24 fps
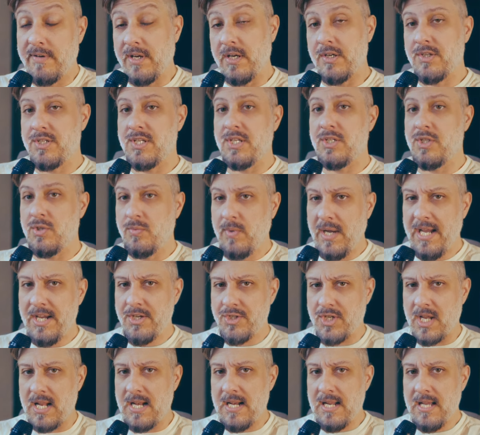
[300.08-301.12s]
your
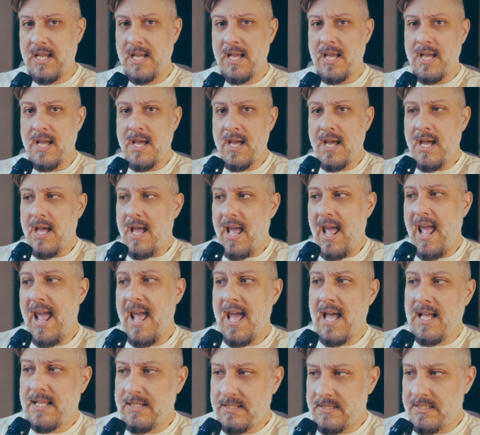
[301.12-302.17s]
situation,
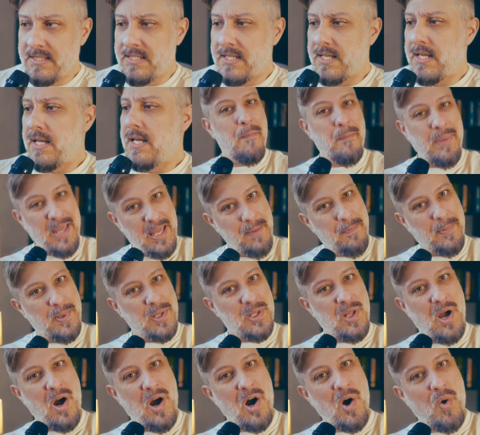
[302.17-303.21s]
and
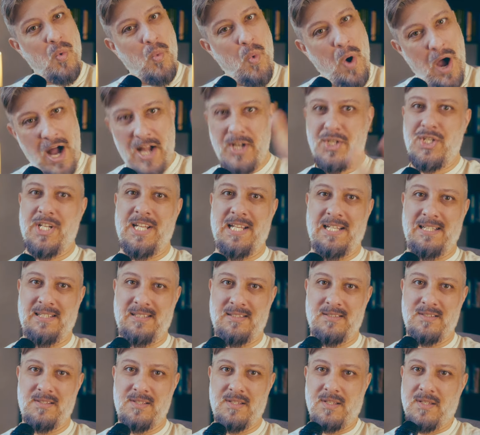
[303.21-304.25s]
people are watching,
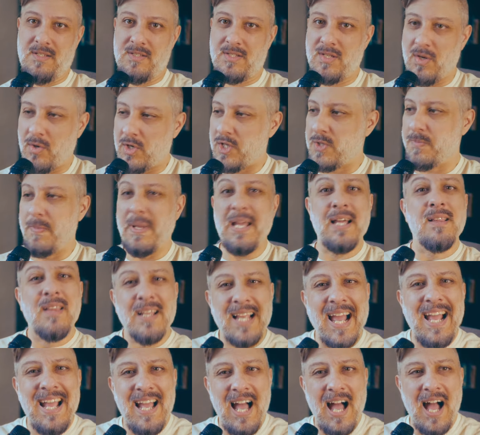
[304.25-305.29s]
so to speak.
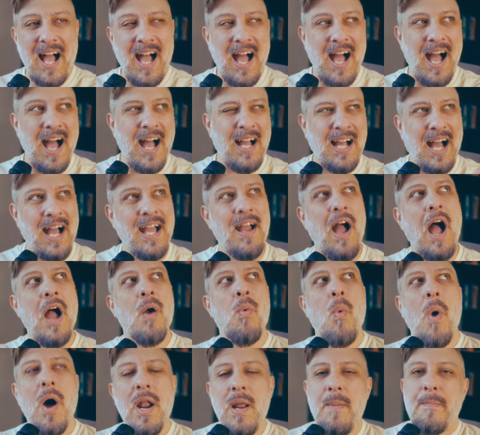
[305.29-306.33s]
Like, I
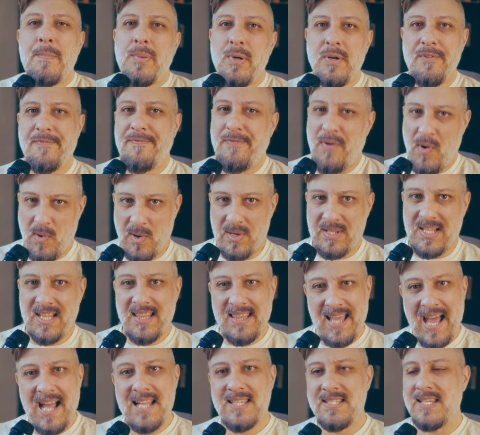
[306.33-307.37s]
want to put forward that
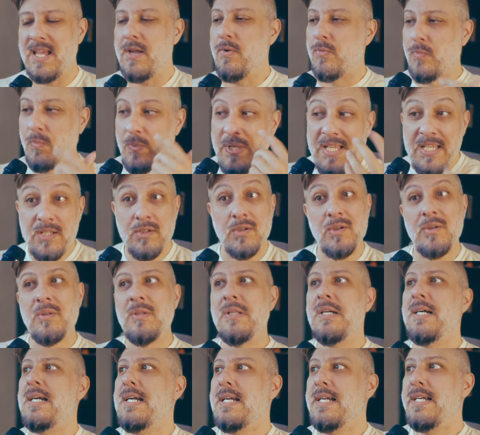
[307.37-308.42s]
that's a
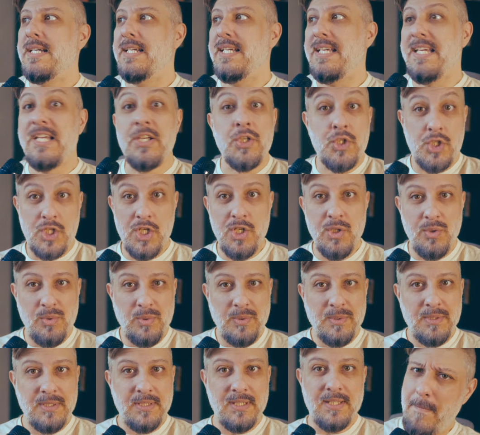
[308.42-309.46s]
real issue,
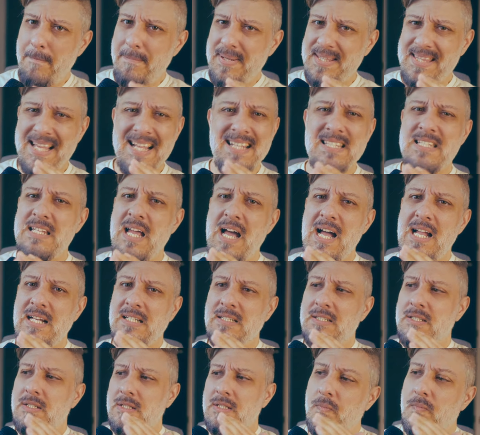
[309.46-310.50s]
but that's not
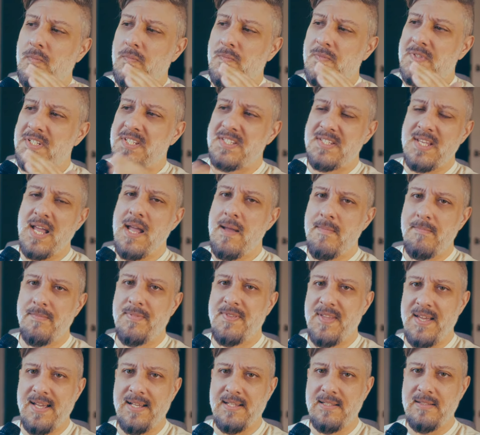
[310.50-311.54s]
the same
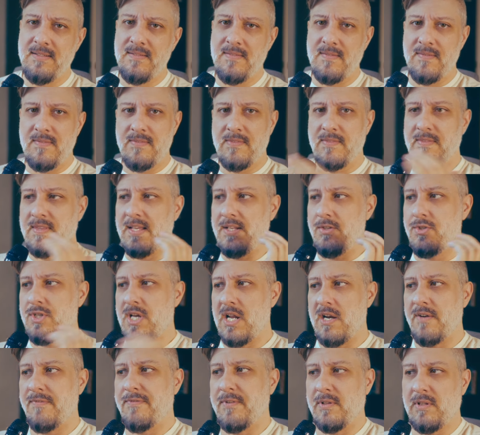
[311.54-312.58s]
thing that
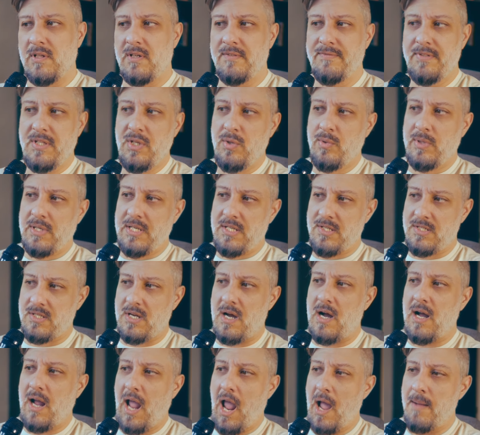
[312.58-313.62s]
Jennifer Love Hewitt is
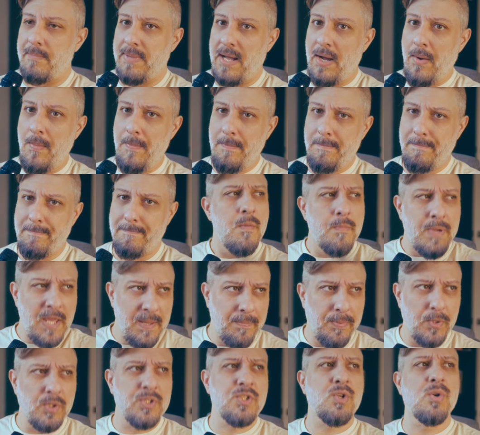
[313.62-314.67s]
talking about.
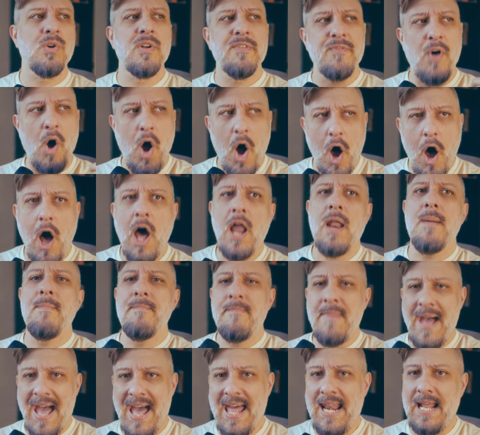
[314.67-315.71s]
People sort of
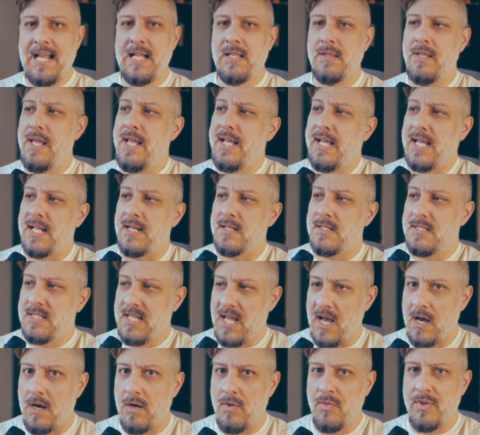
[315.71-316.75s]
automatically can
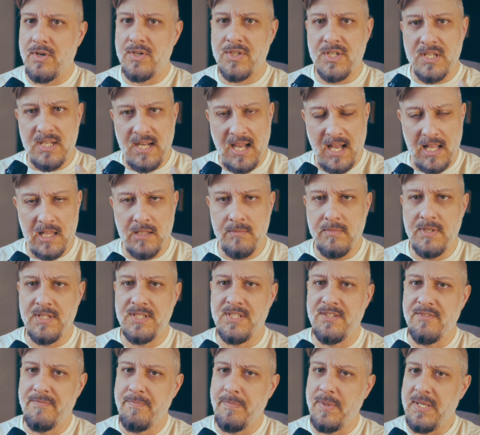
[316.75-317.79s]
tell there's an
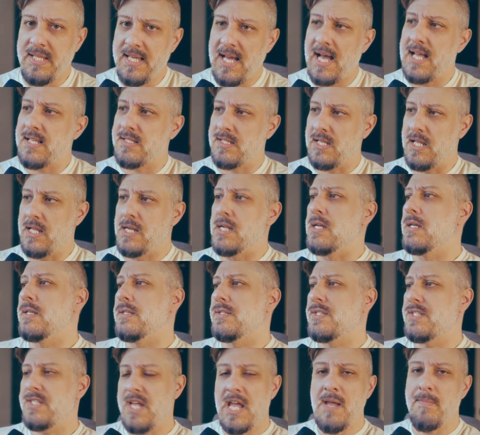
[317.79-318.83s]
element of BS in a
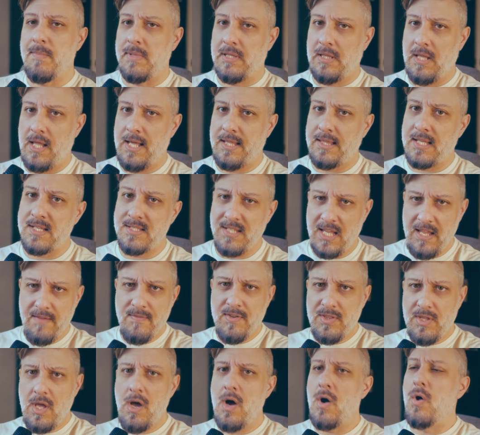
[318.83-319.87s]
statement like this,
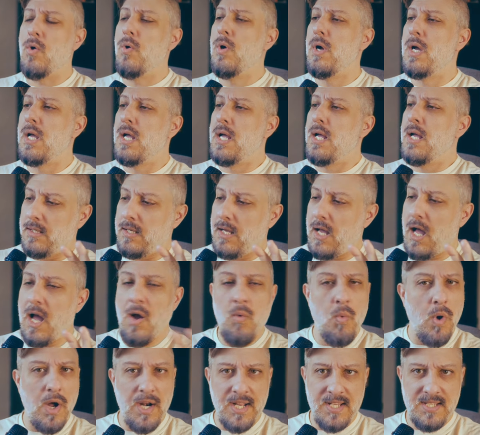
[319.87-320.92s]
even though I
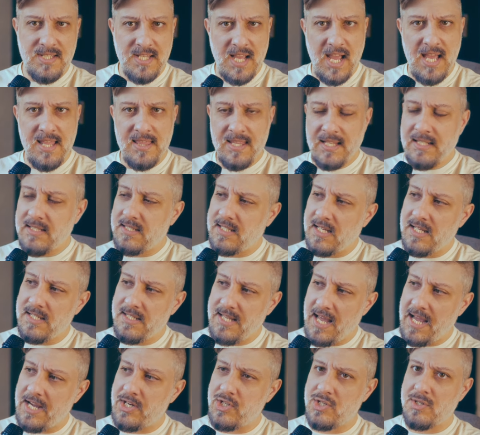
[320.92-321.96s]
want to say that
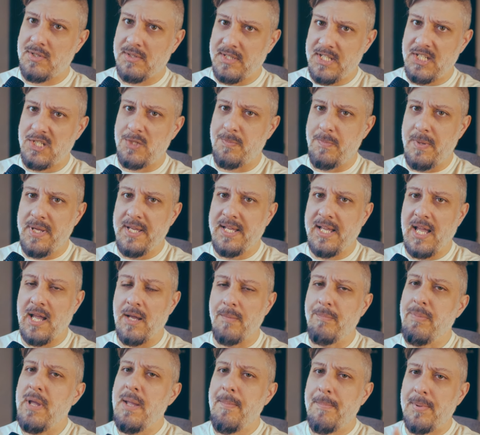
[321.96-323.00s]
contextually
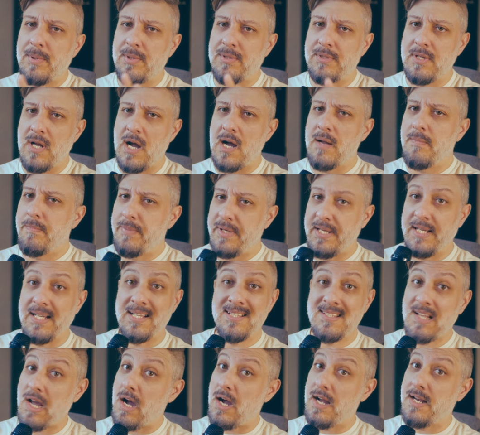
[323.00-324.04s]
speaking, people are not being
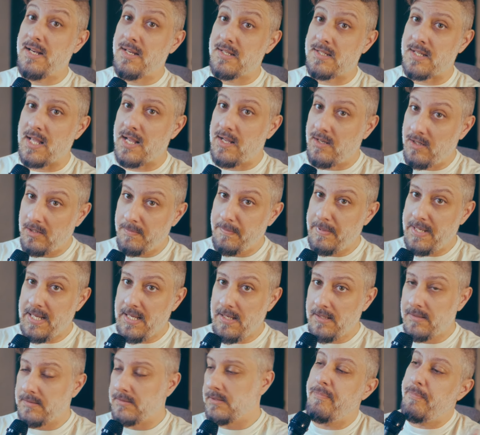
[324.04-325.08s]
as kind as they could
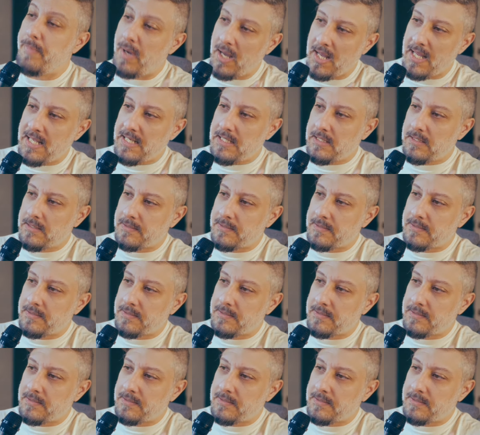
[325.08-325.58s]
be, but